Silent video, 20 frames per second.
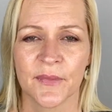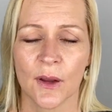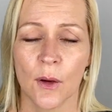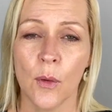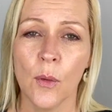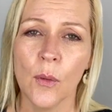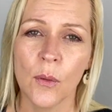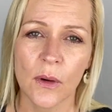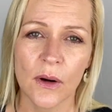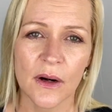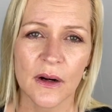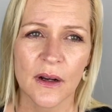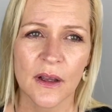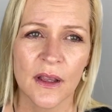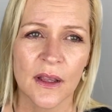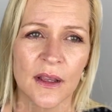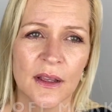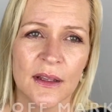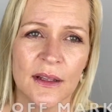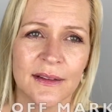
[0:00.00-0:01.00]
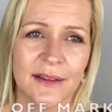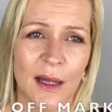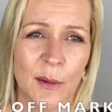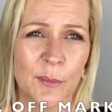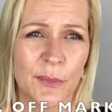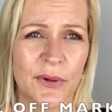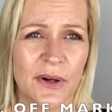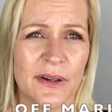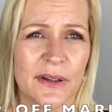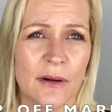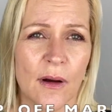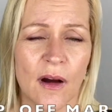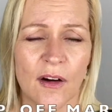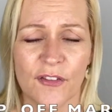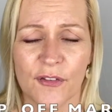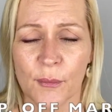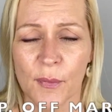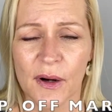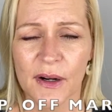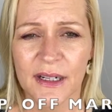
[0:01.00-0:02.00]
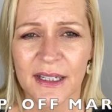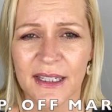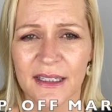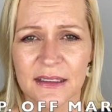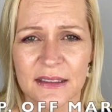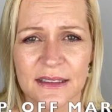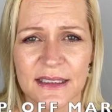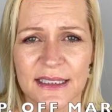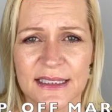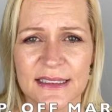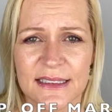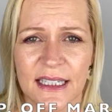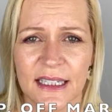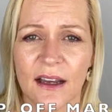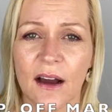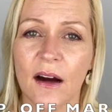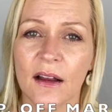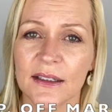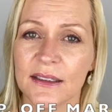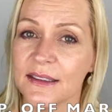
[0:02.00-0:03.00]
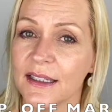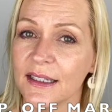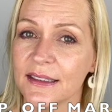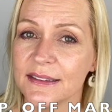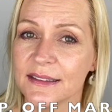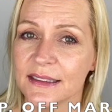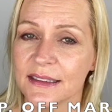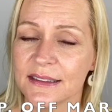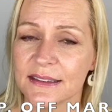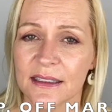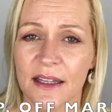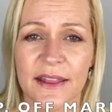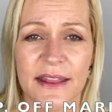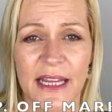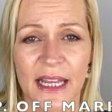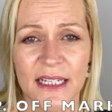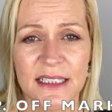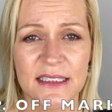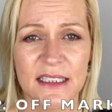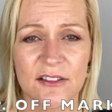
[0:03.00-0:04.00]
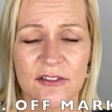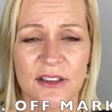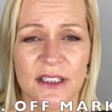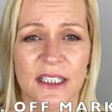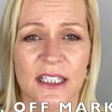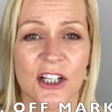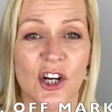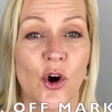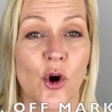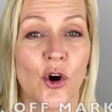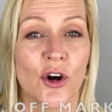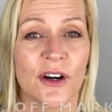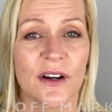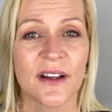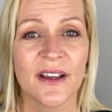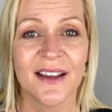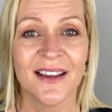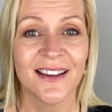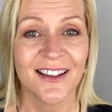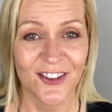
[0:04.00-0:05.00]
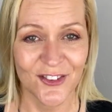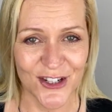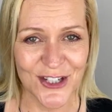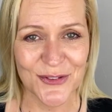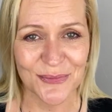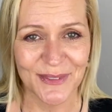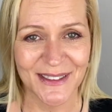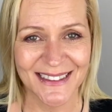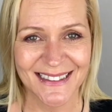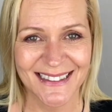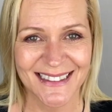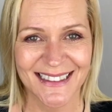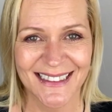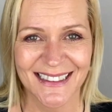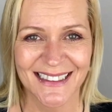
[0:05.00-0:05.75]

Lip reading: Or temporary off market, let's say holiday season, Thanksgiving or Christmas.